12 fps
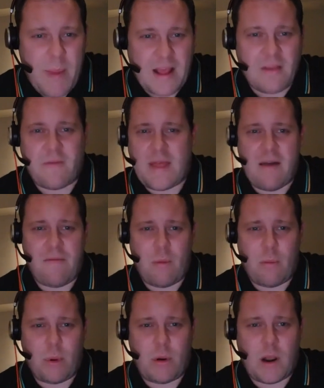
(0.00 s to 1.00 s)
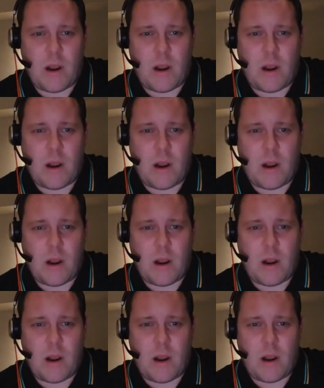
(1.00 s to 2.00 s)
best for that football club.
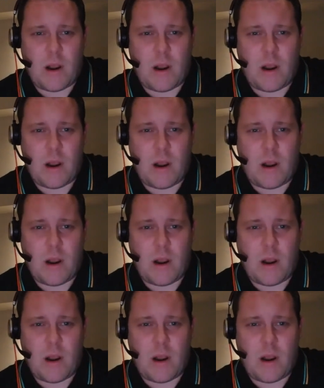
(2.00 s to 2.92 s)
Um, you know,